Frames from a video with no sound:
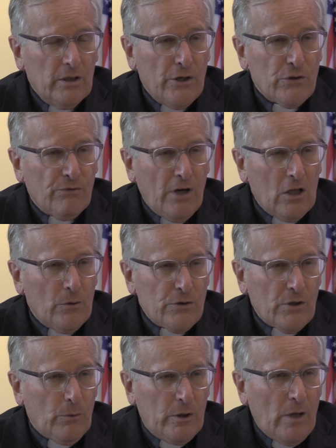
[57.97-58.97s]
his
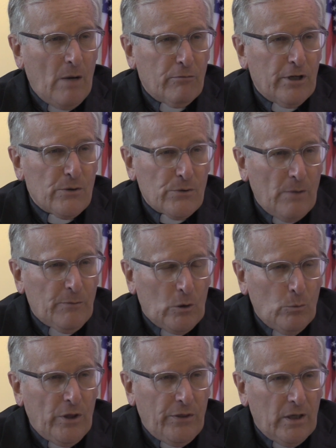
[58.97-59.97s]
followers that we have bring
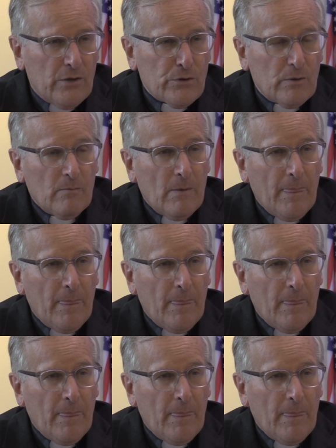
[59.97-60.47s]
something with us.